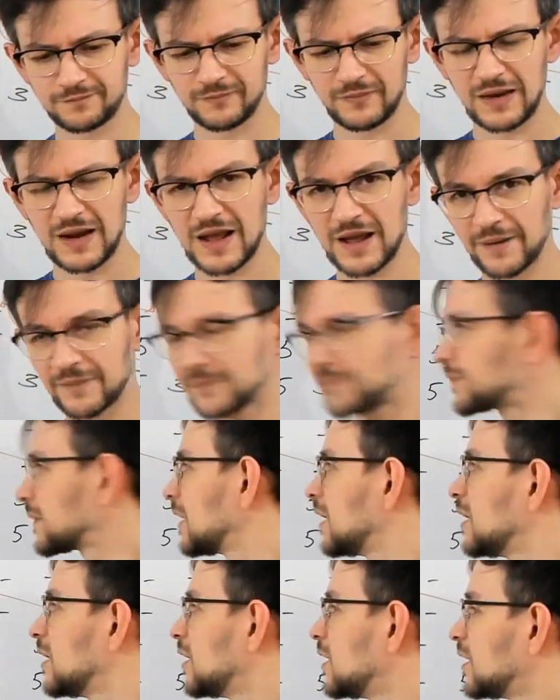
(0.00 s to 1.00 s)
Yeah.
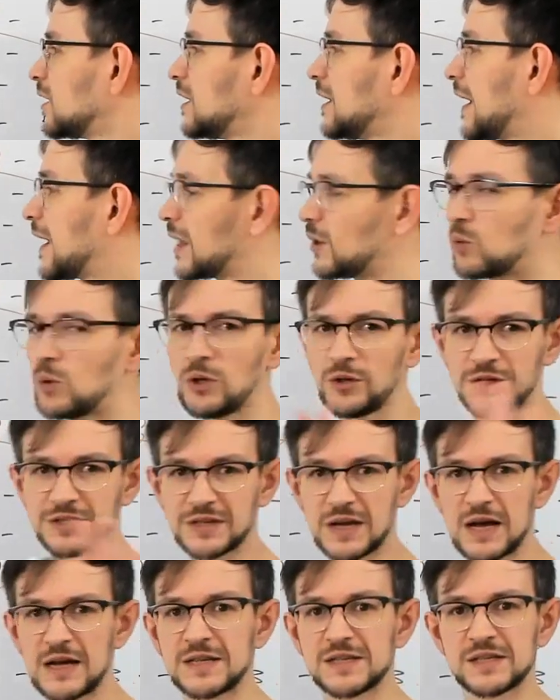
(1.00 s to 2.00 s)
Again, we'll
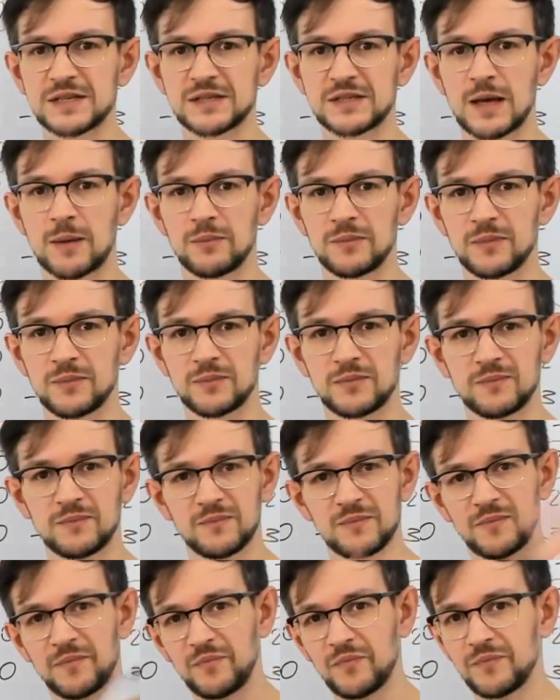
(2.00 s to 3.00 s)
discuss some
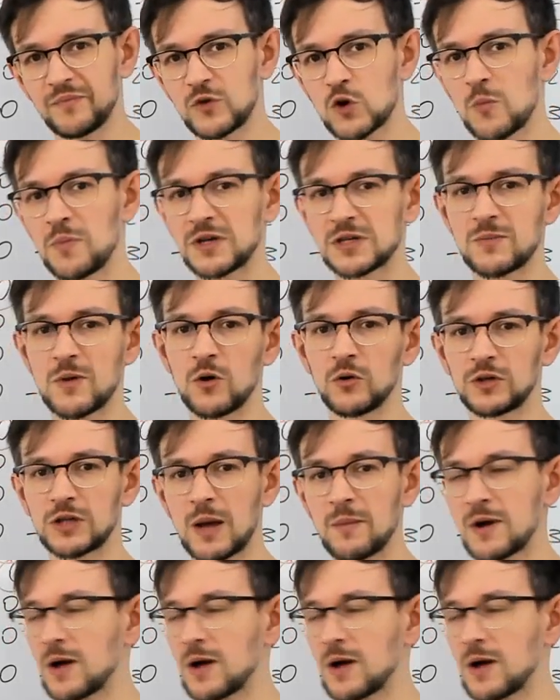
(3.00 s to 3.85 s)
topics about time